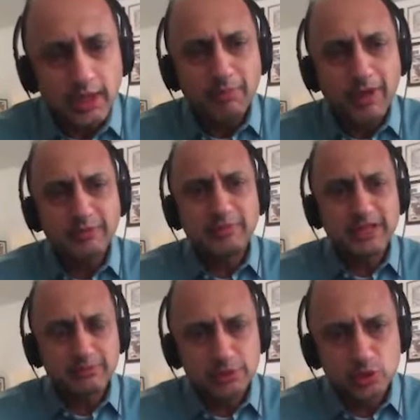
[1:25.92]
might be
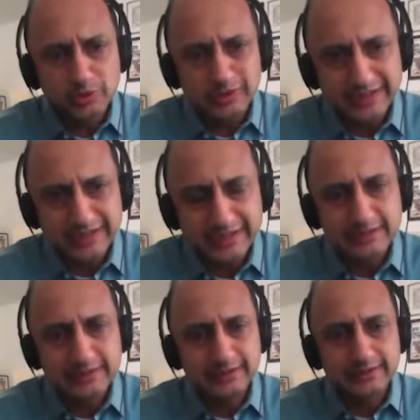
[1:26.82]
able to
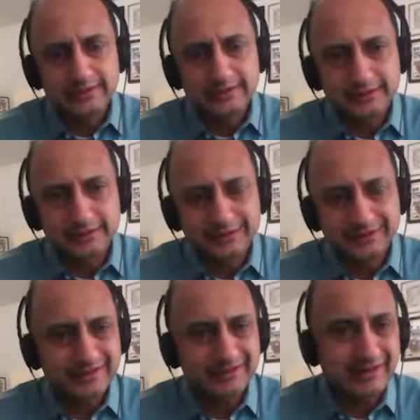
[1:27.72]
create uh,
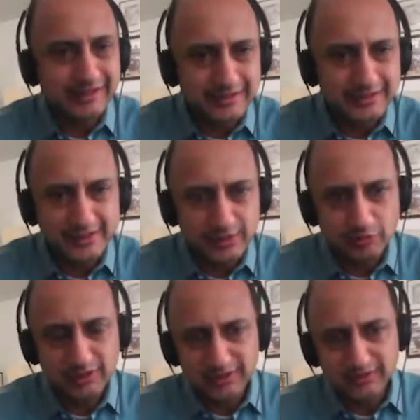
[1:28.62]
their credit
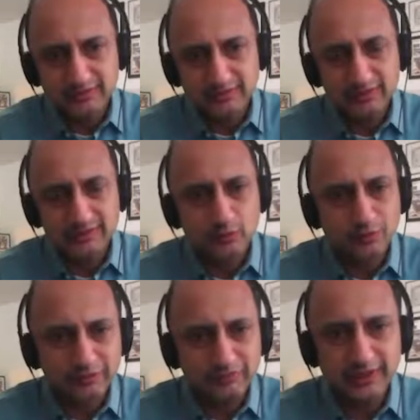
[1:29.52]
histories uh,
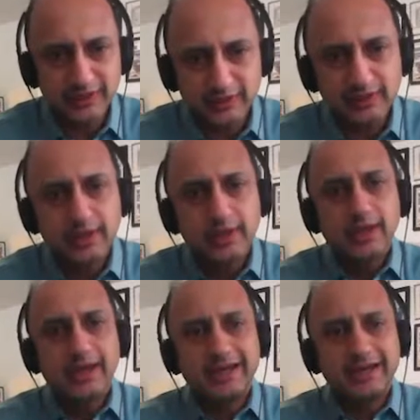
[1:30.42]
swiftly
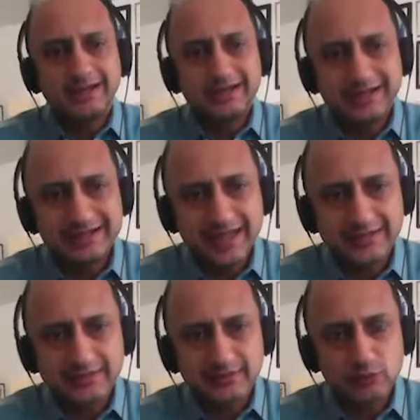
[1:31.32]
and get
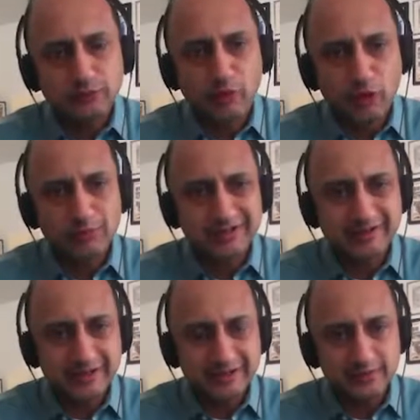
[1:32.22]
access to formal
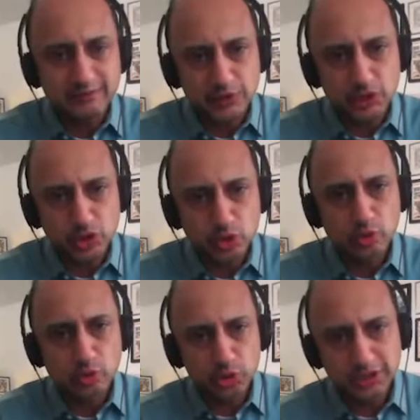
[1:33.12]
credit, which is so
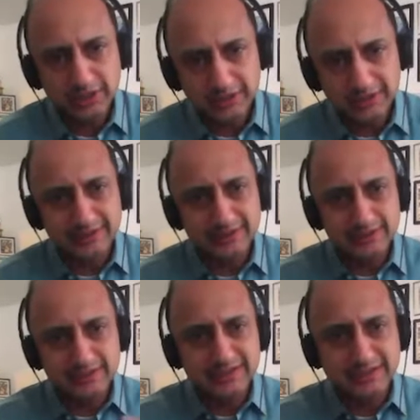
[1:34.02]
crucial in the
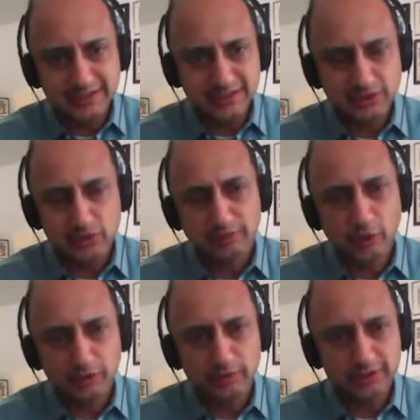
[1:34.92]
early stages of
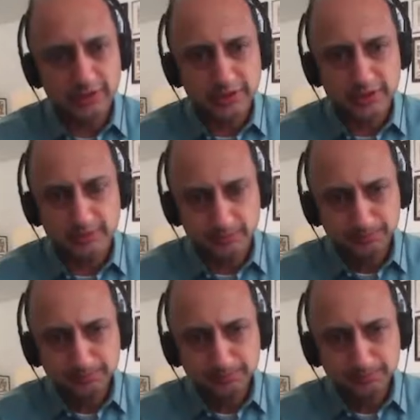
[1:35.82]
entrepreneurship